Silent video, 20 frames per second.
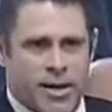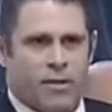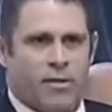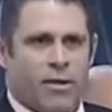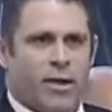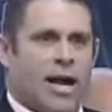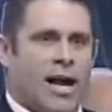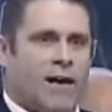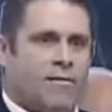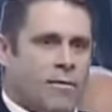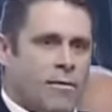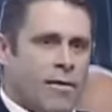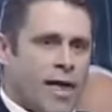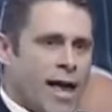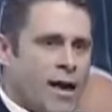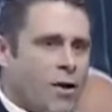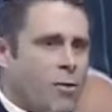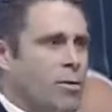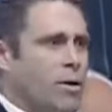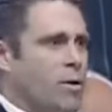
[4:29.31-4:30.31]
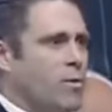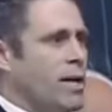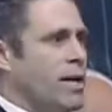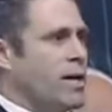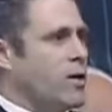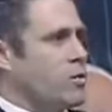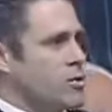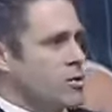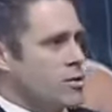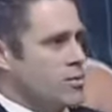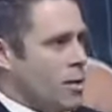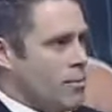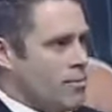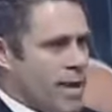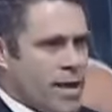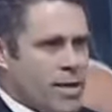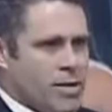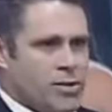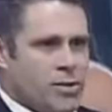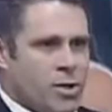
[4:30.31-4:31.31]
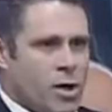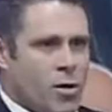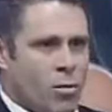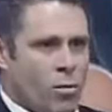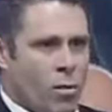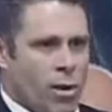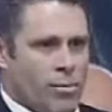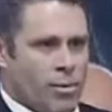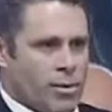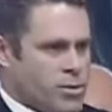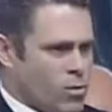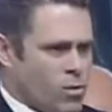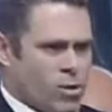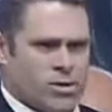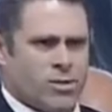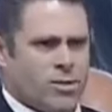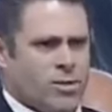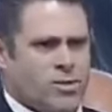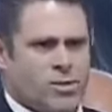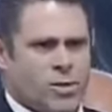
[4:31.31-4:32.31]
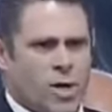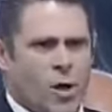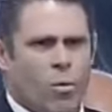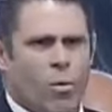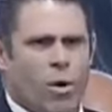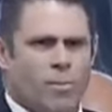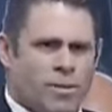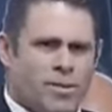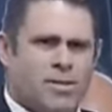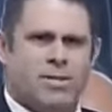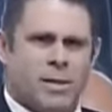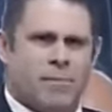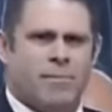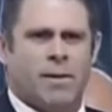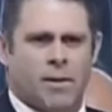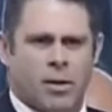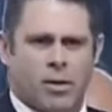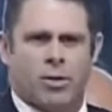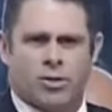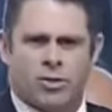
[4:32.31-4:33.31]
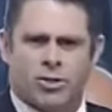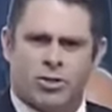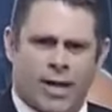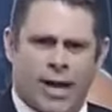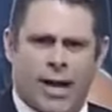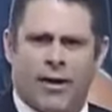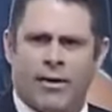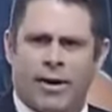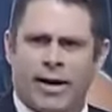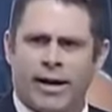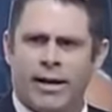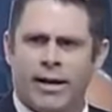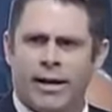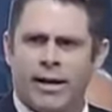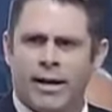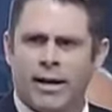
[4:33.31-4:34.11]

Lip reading: Then after that, it'll be we need to ban assault weapons. What's an assault weapon? Something that looks scary.